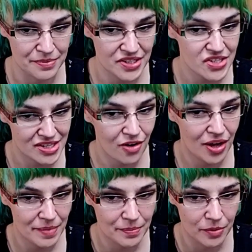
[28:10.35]
This is how
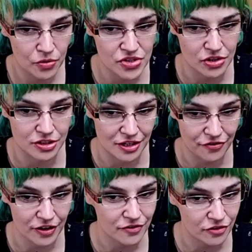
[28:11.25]
MMOs are
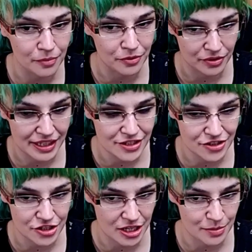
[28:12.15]
different from
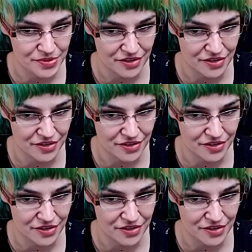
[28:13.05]
relationships.